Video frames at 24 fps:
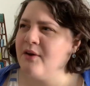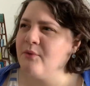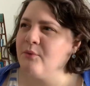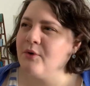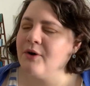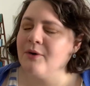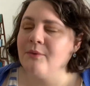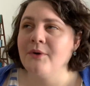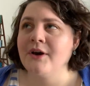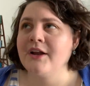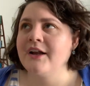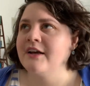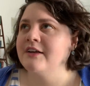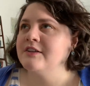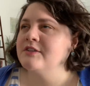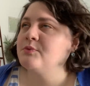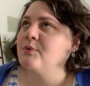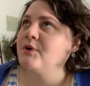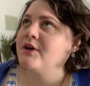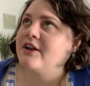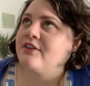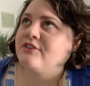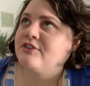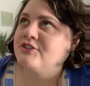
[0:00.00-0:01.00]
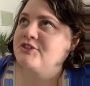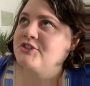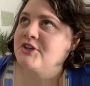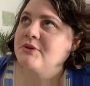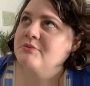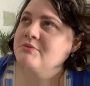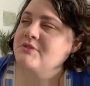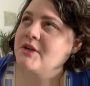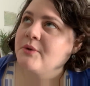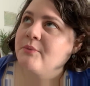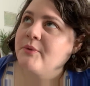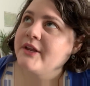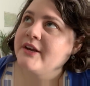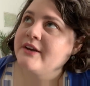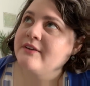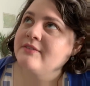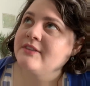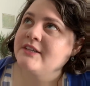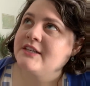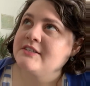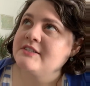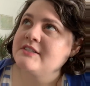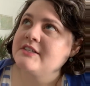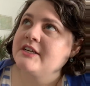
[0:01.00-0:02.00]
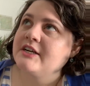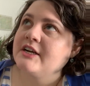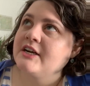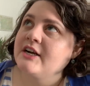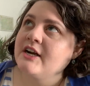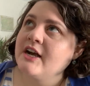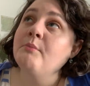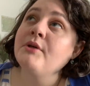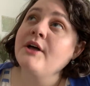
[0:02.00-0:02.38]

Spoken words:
Well, what else? What other tropes could we list here?